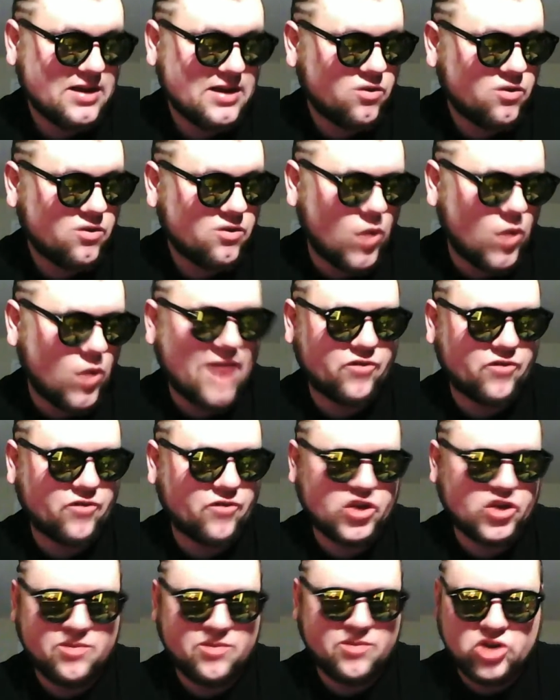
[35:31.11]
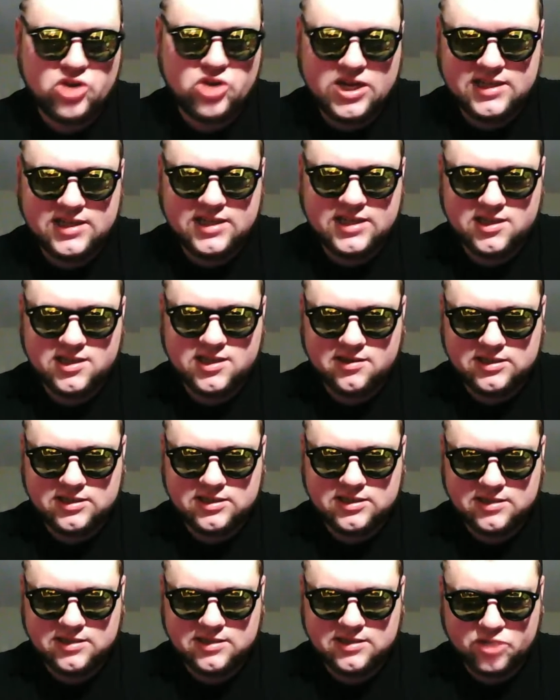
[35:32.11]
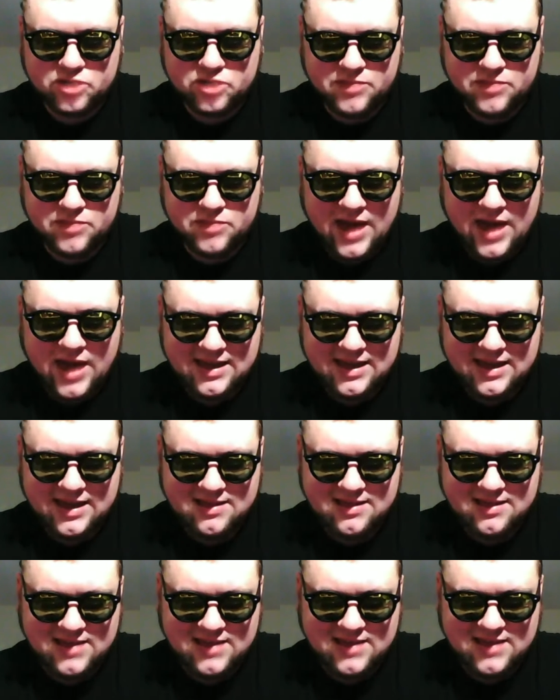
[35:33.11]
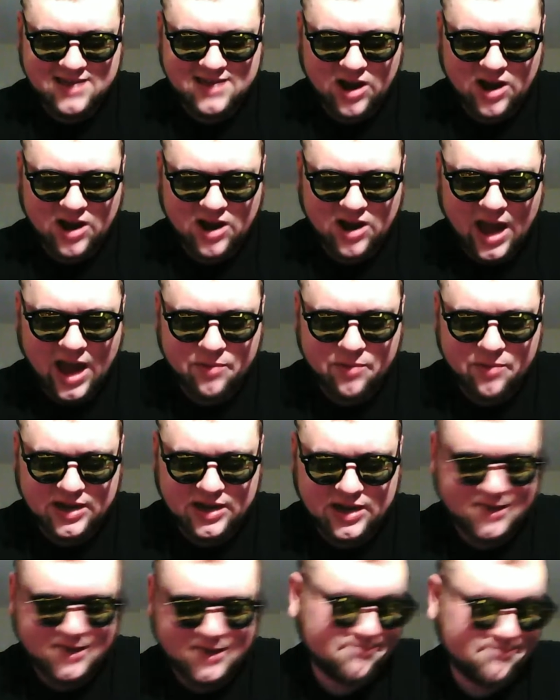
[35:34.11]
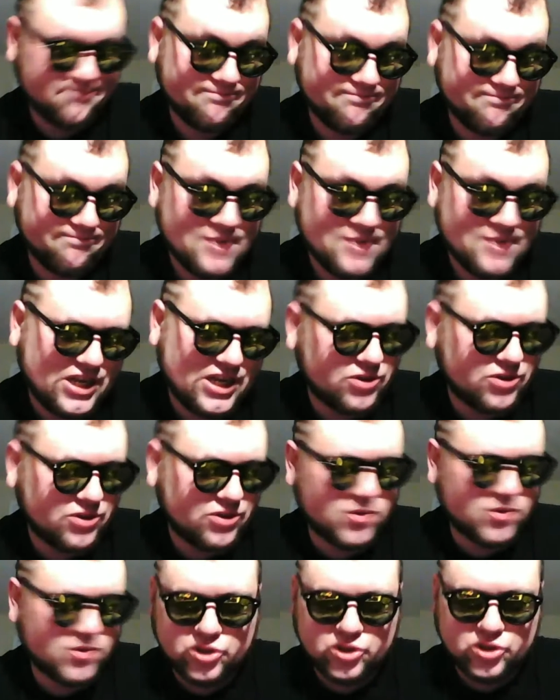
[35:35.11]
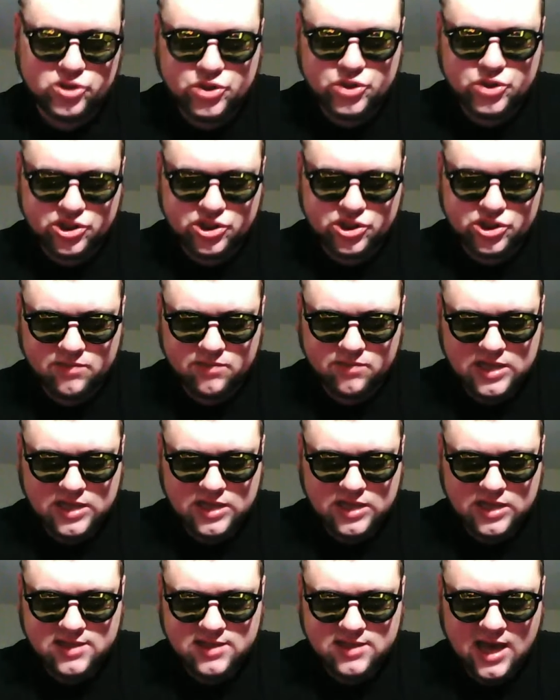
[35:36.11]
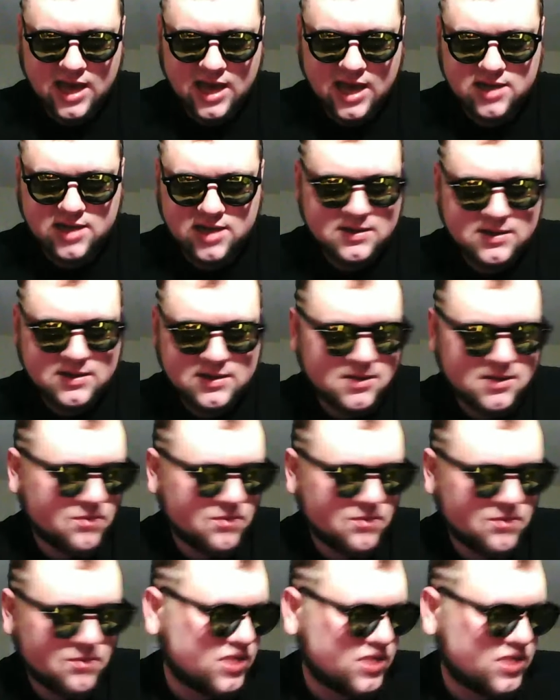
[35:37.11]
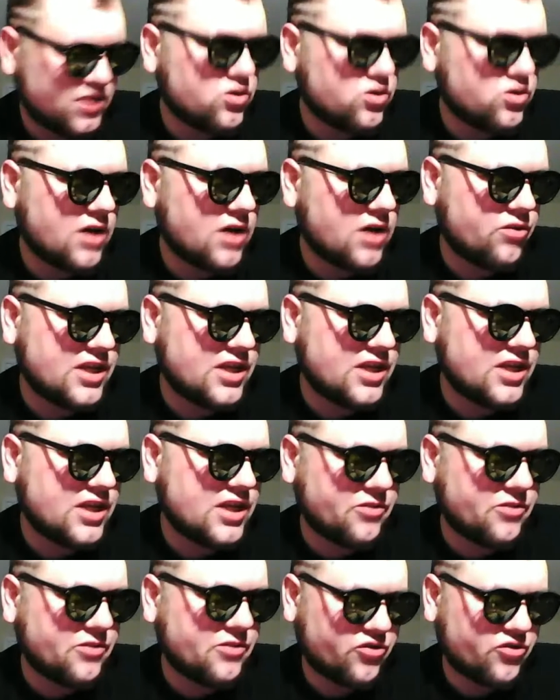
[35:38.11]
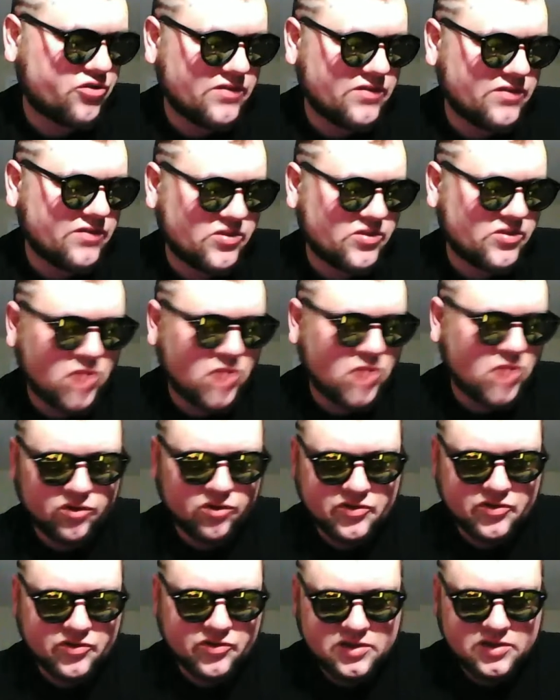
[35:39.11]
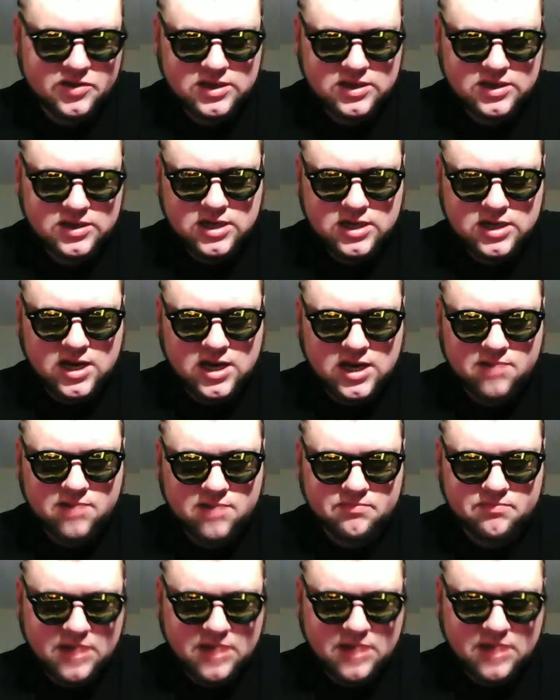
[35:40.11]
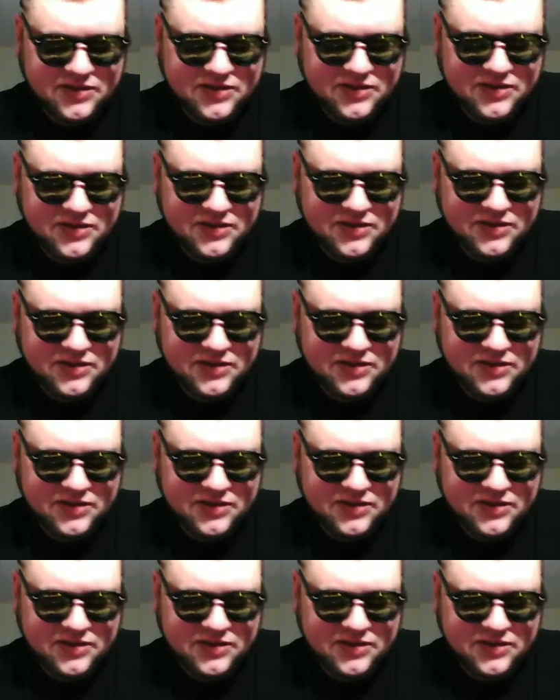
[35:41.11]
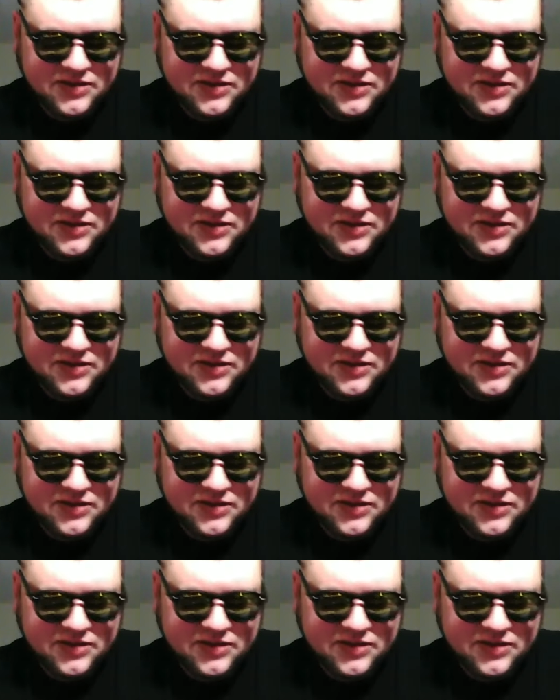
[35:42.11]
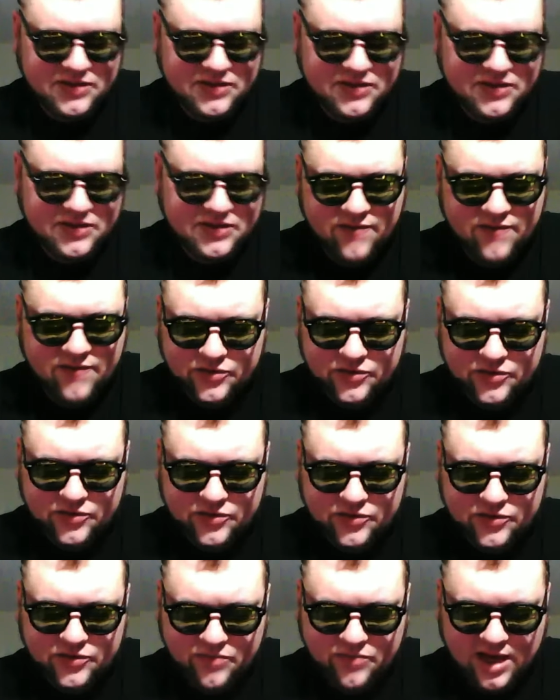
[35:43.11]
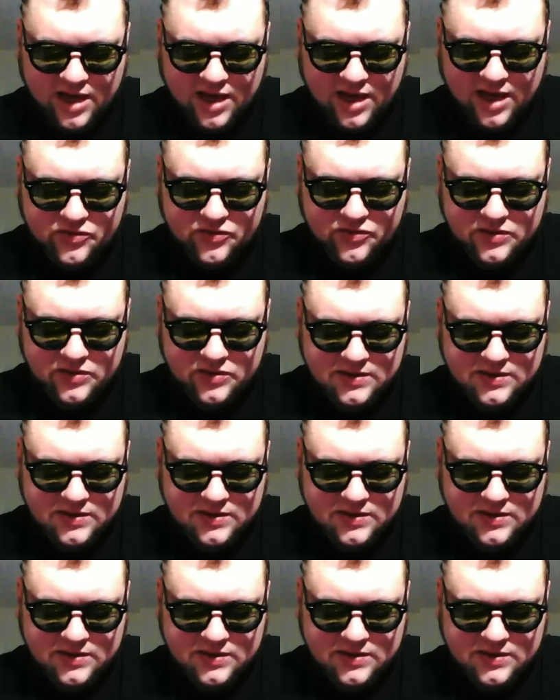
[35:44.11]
way for the community to push back against things that are happening, in terms of pollution or something like that. But I really like distributivist models, at least as a transition from what we have now to something else.